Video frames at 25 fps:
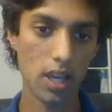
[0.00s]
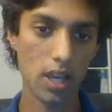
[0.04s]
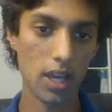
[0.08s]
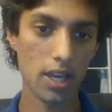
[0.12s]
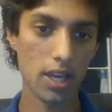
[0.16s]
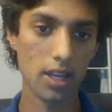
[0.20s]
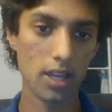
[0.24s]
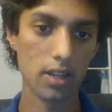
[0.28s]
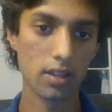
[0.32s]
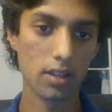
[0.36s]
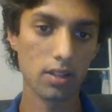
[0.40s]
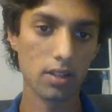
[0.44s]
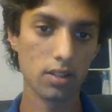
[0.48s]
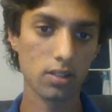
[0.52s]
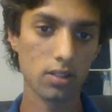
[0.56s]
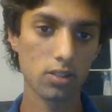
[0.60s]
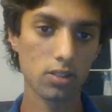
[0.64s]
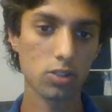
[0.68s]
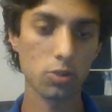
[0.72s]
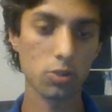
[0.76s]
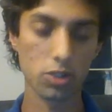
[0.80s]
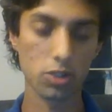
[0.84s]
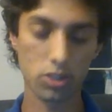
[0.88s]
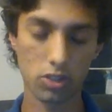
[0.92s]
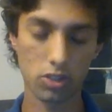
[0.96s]
and
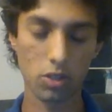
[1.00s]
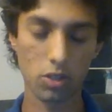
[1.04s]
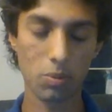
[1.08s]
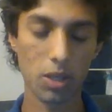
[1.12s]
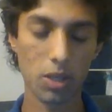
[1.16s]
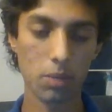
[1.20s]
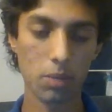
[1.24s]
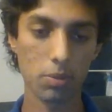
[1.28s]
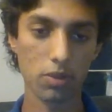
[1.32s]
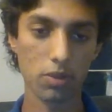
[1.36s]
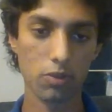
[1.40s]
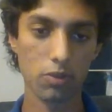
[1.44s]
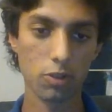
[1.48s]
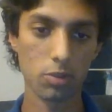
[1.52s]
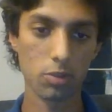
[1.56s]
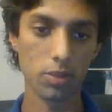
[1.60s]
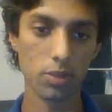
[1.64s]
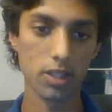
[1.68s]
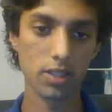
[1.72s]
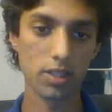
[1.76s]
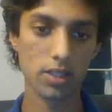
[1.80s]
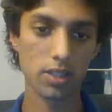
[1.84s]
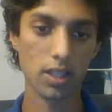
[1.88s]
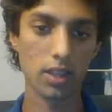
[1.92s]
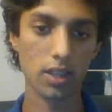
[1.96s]
source domain
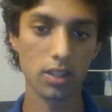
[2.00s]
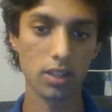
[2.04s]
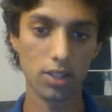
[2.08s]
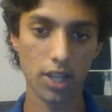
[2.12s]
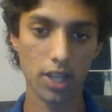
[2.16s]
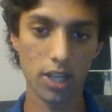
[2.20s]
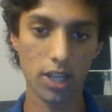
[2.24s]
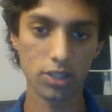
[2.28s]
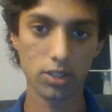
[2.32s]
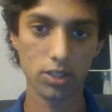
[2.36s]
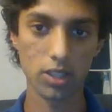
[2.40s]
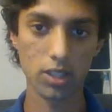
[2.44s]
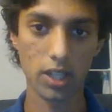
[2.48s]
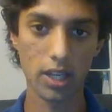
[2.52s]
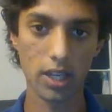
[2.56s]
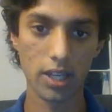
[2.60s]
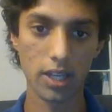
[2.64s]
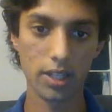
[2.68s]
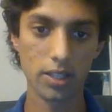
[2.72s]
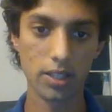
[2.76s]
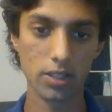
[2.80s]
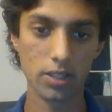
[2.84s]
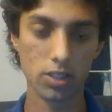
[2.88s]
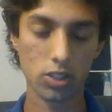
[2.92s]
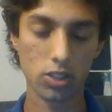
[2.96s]
performance, and the dashed
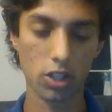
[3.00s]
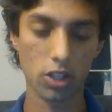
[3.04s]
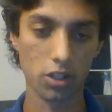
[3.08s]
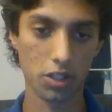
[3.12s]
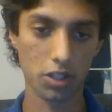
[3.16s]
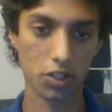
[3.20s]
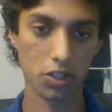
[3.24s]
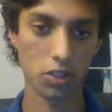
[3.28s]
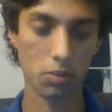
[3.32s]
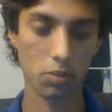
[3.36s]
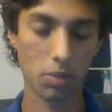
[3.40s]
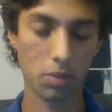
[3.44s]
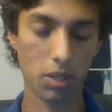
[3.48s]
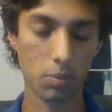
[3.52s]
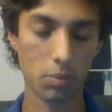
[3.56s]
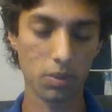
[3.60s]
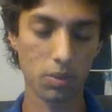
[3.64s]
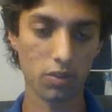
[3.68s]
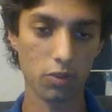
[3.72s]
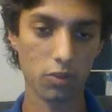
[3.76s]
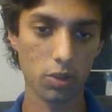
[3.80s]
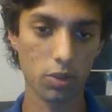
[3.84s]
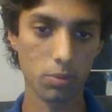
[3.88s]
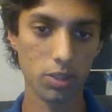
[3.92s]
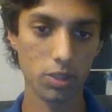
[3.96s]
line is target domain
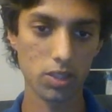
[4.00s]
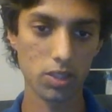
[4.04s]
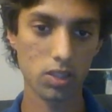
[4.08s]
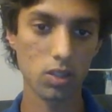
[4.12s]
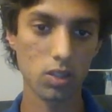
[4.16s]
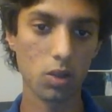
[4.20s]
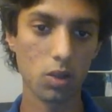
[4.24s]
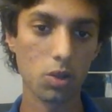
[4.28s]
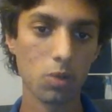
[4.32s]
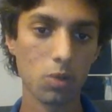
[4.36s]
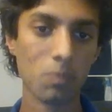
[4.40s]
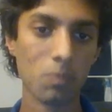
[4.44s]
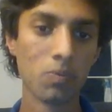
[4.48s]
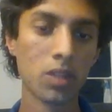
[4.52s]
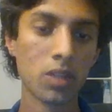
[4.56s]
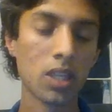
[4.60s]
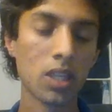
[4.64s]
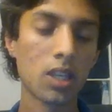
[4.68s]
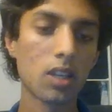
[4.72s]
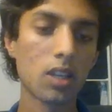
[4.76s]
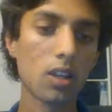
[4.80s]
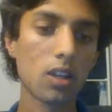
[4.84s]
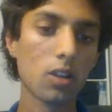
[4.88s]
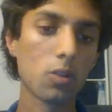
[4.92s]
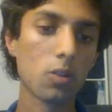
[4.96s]
performance. So
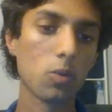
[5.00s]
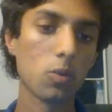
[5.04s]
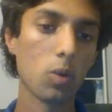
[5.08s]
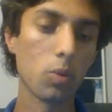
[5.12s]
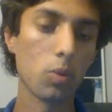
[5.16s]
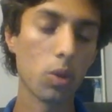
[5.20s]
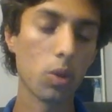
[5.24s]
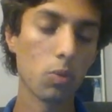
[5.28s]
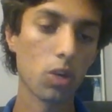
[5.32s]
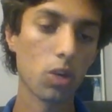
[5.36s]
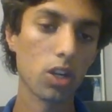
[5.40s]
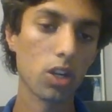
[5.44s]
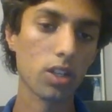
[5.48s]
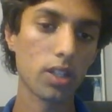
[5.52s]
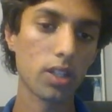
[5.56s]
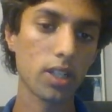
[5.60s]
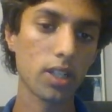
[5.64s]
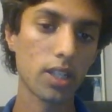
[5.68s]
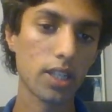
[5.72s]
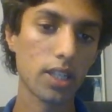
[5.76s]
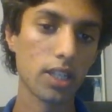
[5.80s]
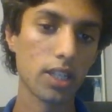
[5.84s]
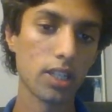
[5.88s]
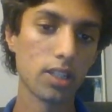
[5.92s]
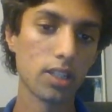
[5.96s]
what we
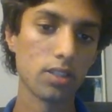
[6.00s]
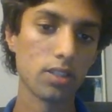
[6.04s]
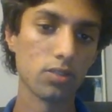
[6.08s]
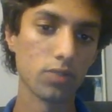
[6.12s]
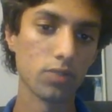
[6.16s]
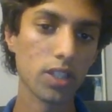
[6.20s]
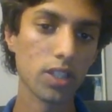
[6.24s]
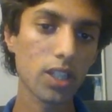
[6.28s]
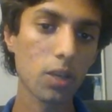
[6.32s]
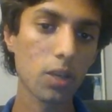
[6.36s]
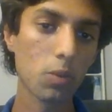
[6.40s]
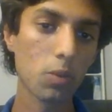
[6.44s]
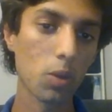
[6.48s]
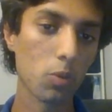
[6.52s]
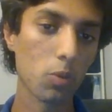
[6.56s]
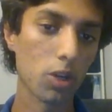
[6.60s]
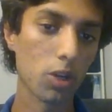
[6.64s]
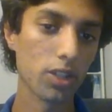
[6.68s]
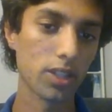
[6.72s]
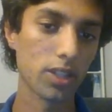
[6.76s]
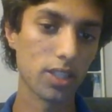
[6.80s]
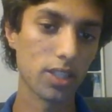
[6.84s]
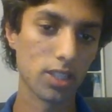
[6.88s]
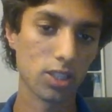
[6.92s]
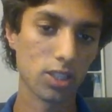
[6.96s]
want is we
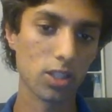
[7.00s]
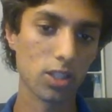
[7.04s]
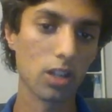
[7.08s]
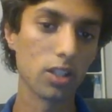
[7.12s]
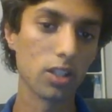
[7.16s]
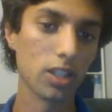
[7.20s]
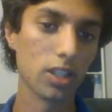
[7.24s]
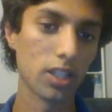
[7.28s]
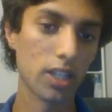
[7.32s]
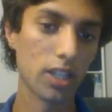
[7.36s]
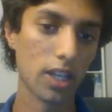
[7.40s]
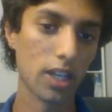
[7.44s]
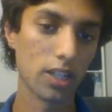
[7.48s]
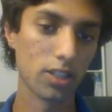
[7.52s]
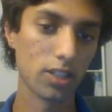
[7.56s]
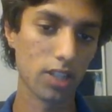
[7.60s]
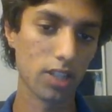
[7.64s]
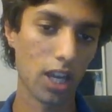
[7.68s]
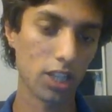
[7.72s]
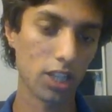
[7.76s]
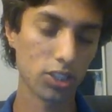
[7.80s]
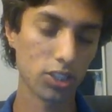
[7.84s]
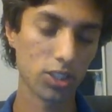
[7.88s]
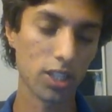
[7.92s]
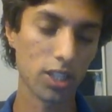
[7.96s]
want the solid and
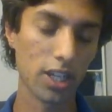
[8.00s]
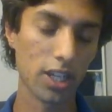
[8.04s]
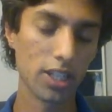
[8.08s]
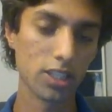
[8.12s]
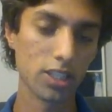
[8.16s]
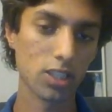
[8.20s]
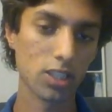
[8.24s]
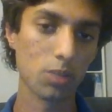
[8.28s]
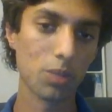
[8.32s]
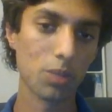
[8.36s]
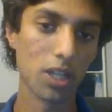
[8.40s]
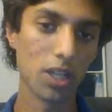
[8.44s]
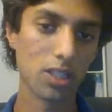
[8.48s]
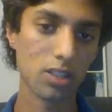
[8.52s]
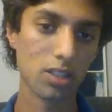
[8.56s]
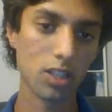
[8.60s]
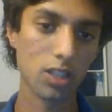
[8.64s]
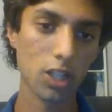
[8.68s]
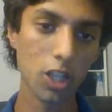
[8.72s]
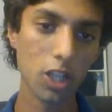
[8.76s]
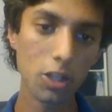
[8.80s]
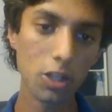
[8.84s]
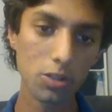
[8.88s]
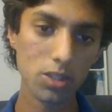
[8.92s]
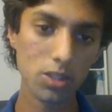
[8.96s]
dashed lines to be as
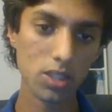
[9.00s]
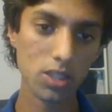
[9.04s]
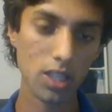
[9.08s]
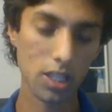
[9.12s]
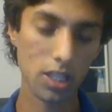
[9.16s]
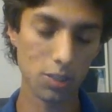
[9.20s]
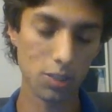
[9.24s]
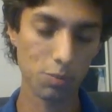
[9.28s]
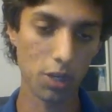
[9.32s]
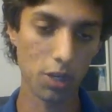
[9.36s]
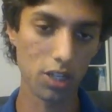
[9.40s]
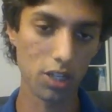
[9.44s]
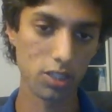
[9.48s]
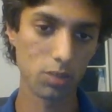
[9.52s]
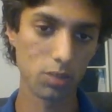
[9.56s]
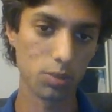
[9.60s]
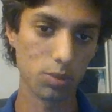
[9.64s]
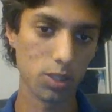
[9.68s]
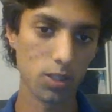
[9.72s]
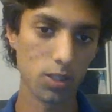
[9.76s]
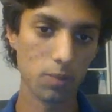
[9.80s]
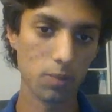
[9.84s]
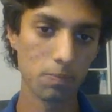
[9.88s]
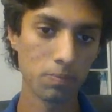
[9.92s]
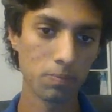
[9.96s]
close as
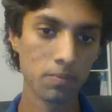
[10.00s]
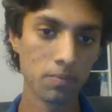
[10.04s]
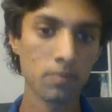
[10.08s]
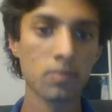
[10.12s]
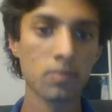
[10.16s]
possible,